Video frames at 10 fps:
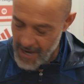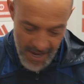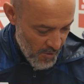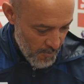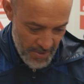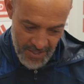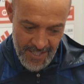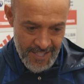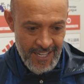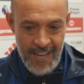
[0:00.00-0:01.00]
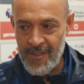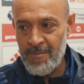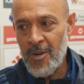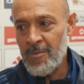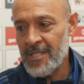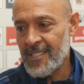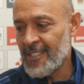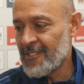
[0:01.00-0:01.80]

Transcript: Help each other in every moment